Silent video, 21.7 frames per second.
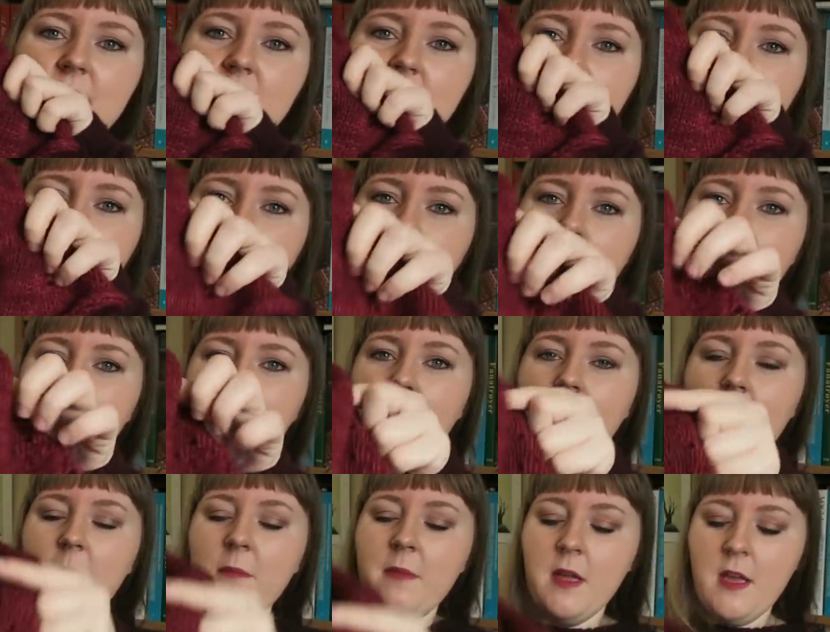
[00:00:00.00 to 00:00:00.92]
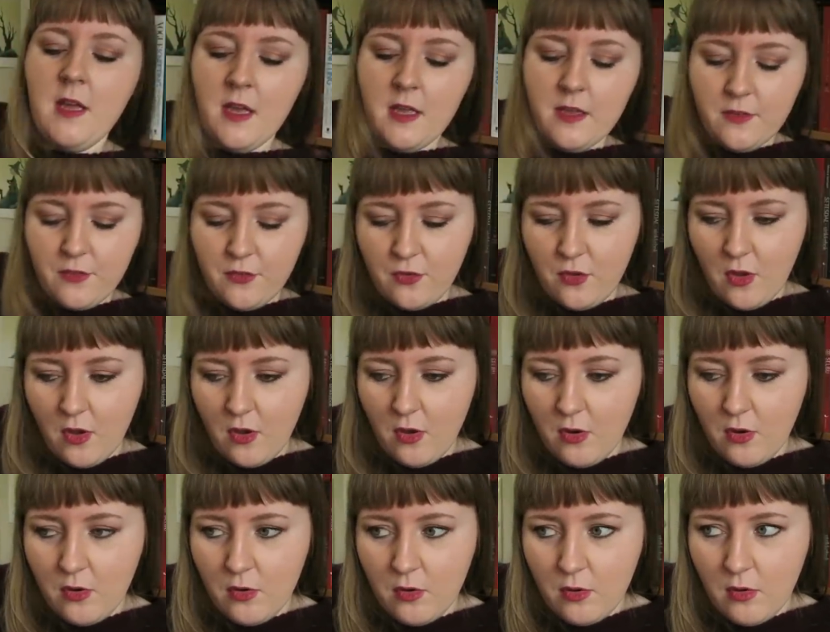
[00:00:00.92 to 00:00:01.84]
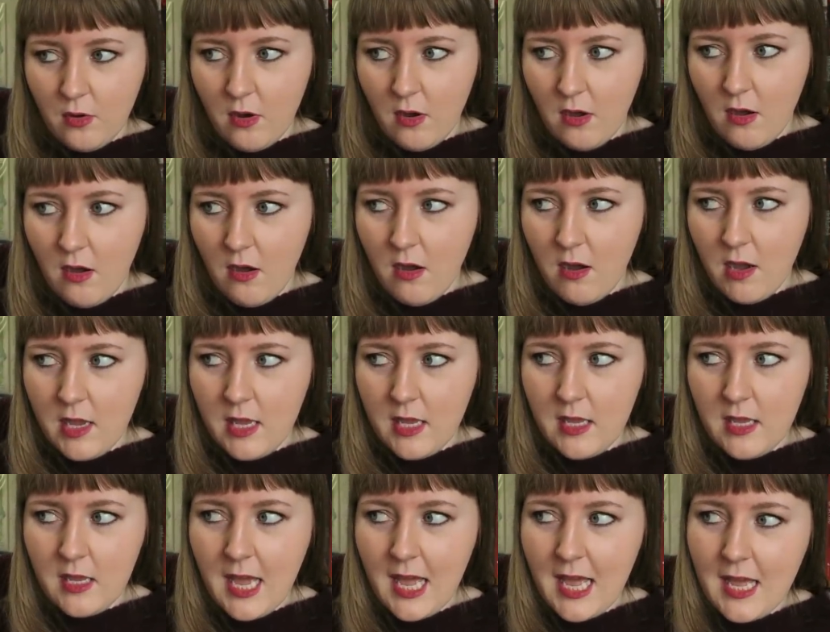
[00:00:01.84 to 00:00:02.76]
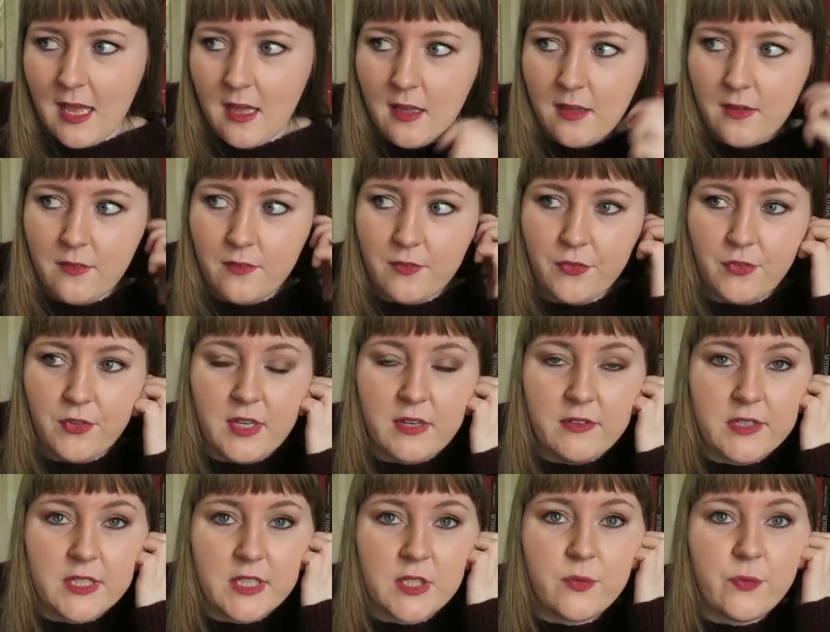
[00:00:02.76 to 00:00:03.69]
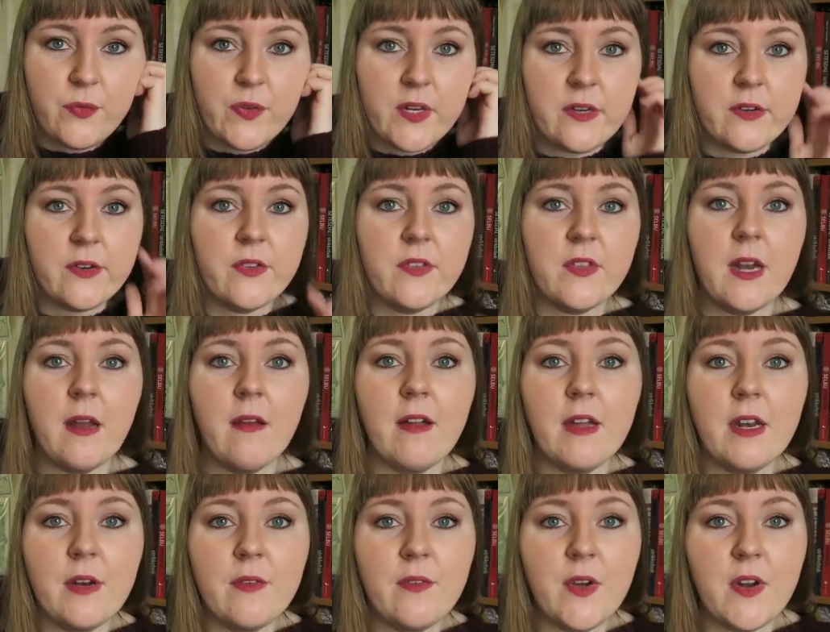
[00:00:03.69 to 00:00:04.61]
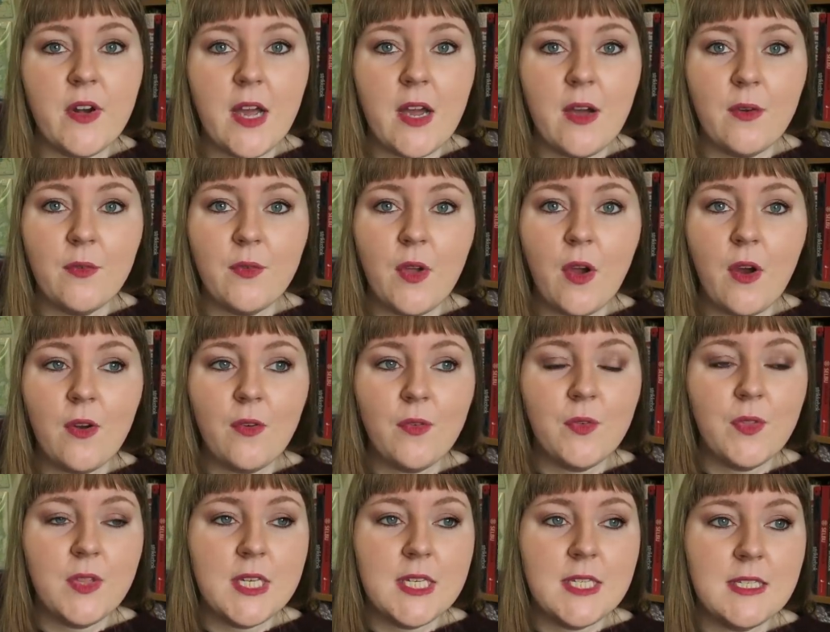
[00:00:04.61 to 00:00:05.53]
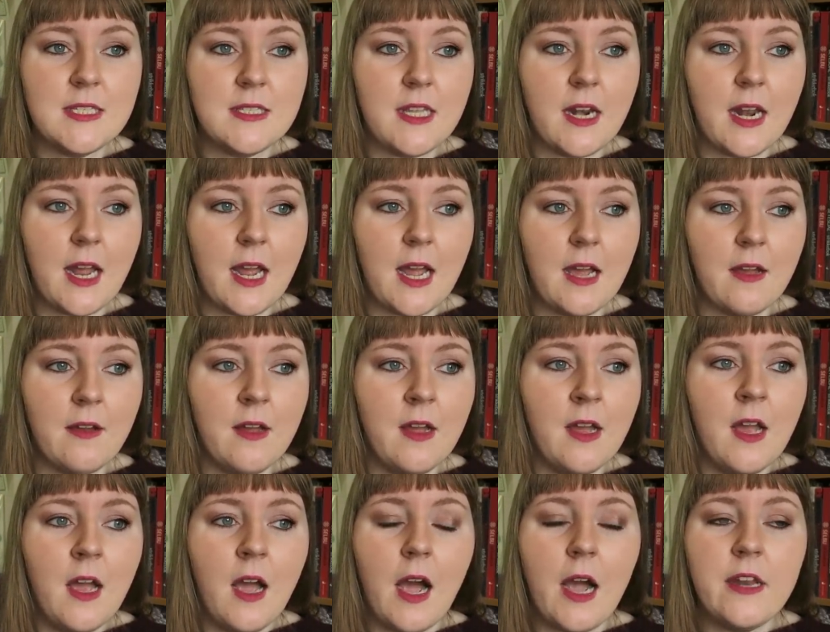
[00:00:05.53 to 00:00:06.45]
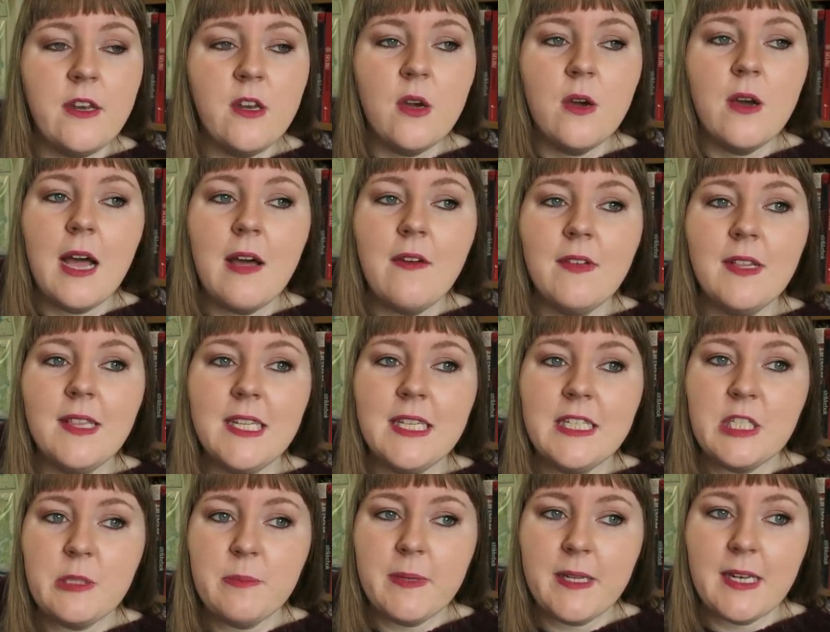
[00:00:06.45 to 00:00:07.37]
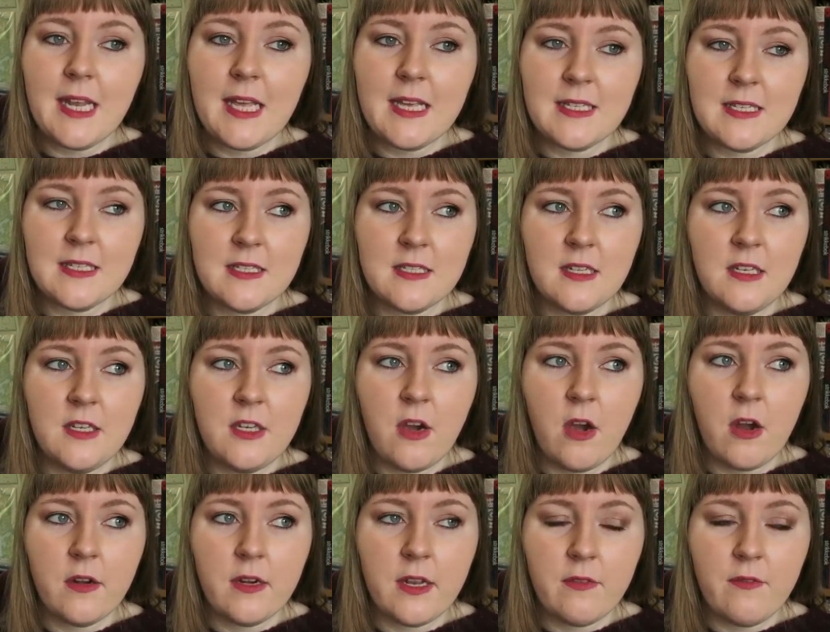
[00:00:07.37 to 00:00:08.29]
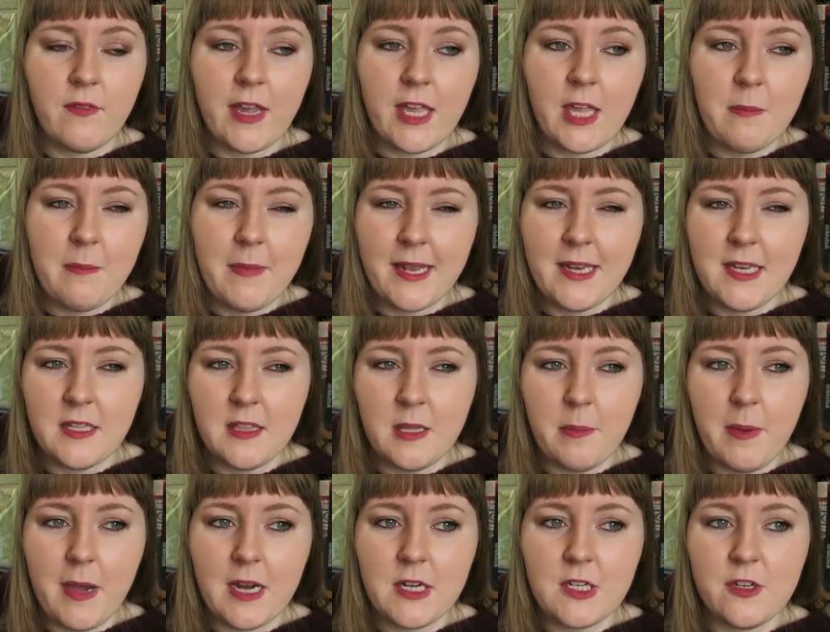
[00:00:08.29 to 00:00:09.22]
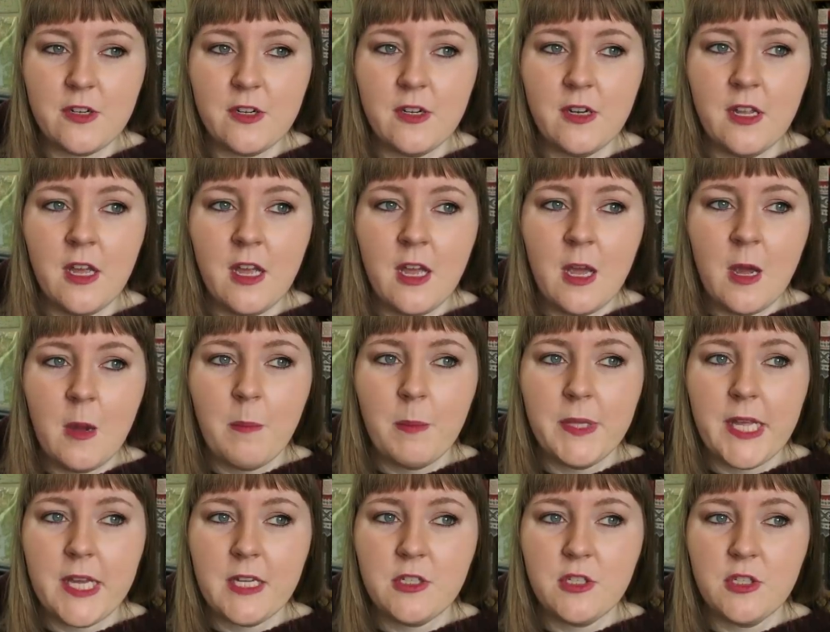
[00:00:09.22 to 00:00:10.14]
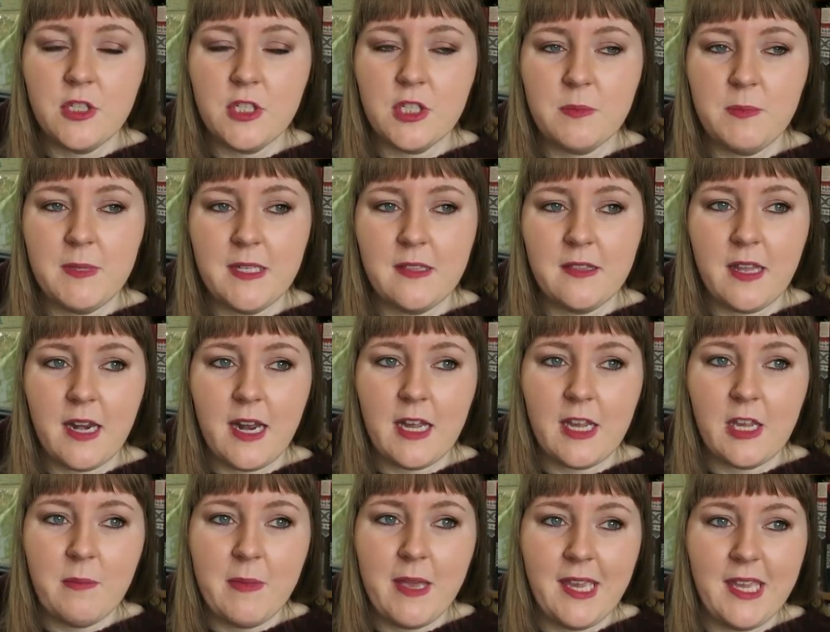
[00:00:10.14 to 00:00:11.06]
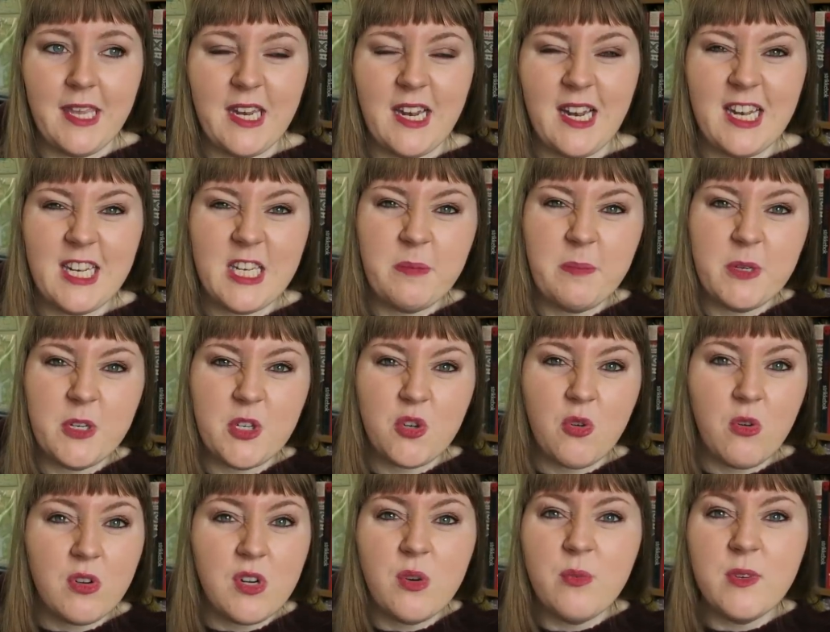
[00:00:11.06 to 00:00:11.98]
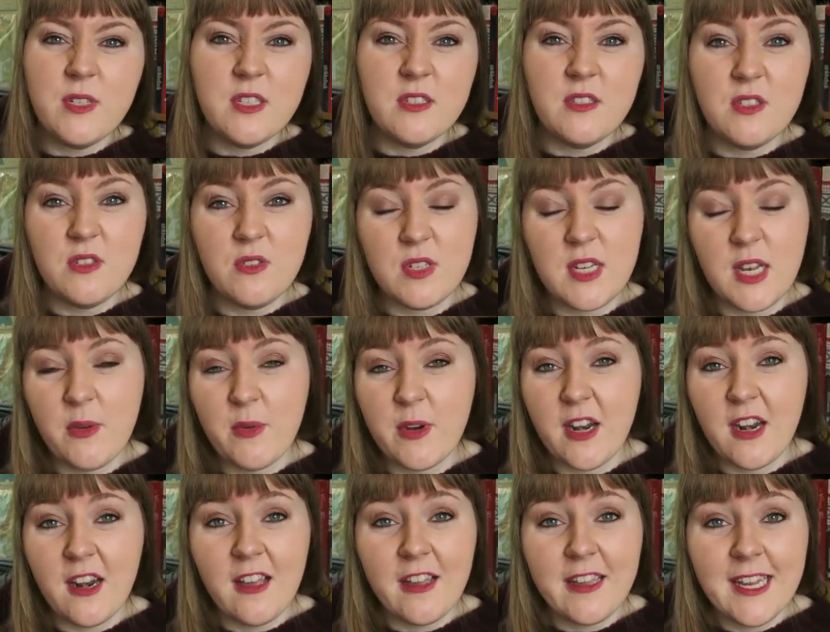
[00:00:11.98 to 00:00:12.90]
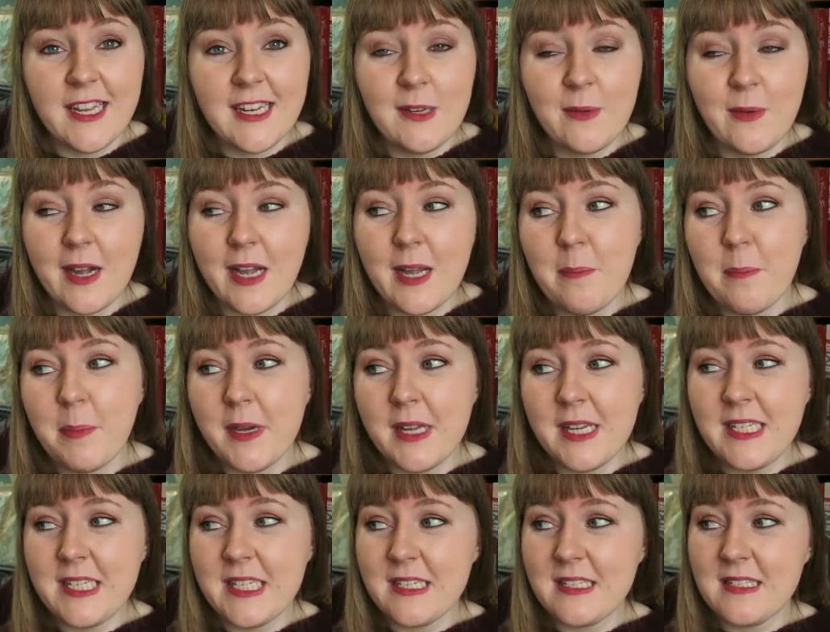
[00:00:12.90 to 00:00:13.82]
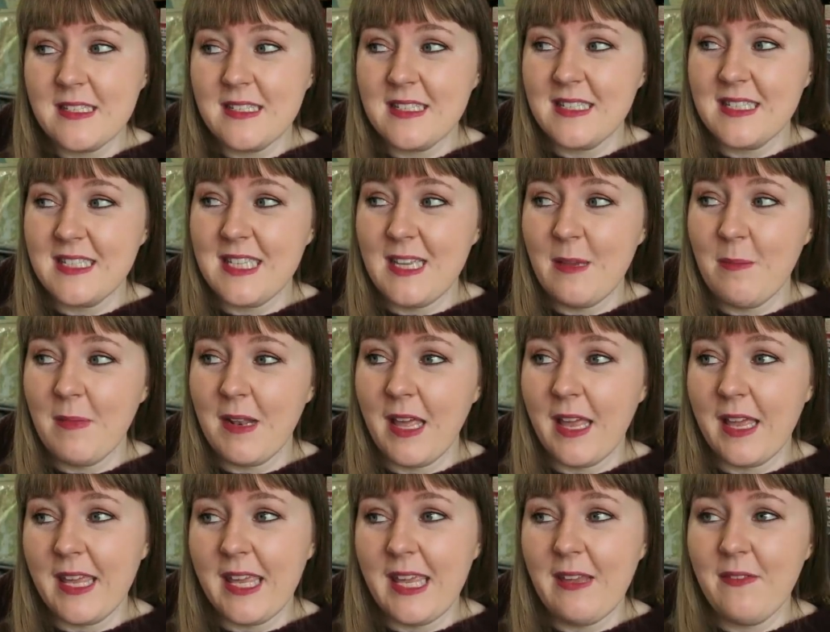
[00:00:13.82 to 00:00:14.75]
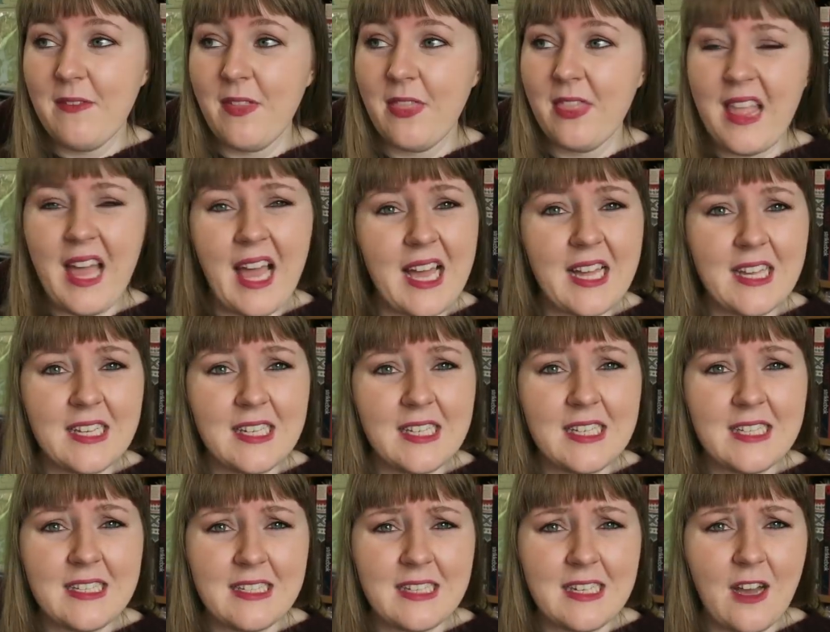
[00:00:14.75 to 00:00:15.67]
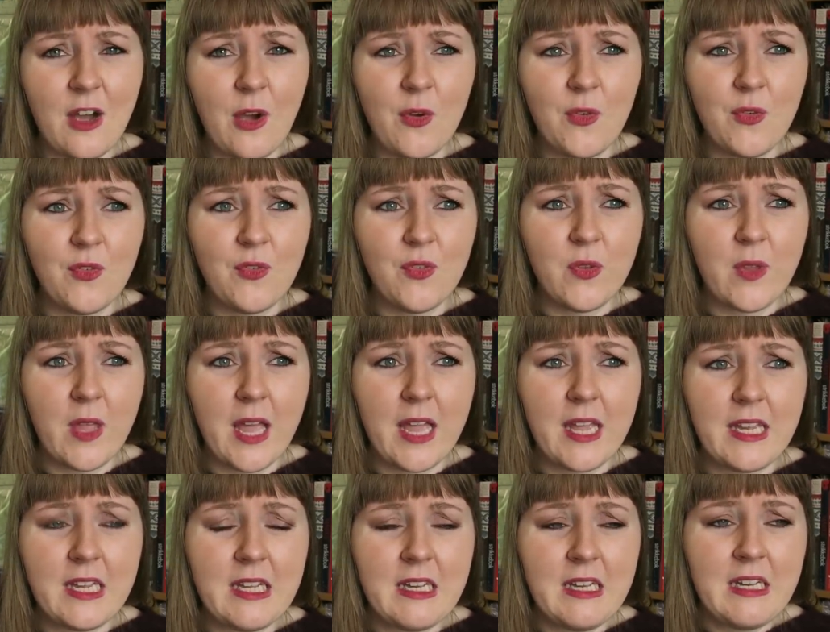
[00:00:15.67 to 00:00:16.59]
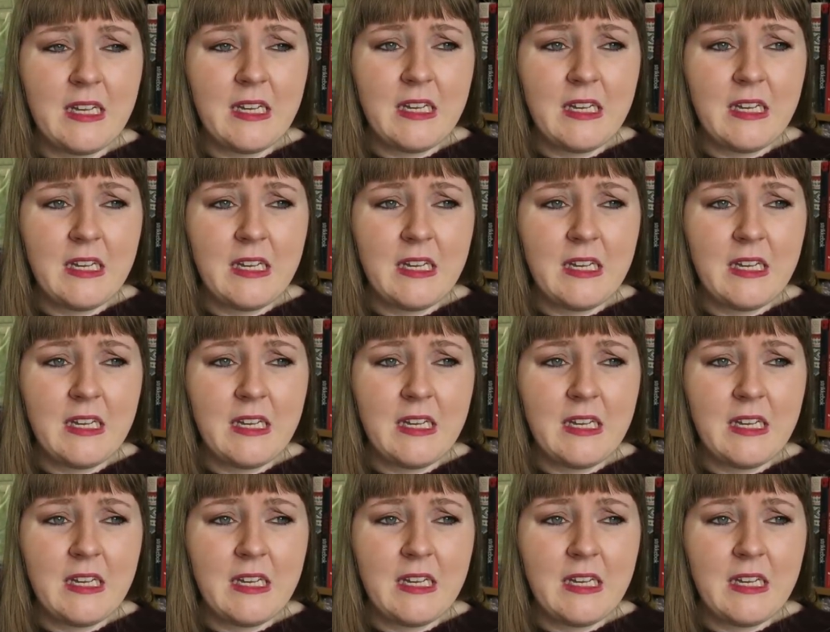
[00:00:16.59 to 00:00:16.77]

this is how far I've come. So I have serious fears that I'm gonna run out of yarn for this, that I know I have a little bit less yarn than recommended in the pattern, but that should just mean that I can make it a little bit shorter, which is usually what I like anyway. But it doesn't seem like even that is enough. So I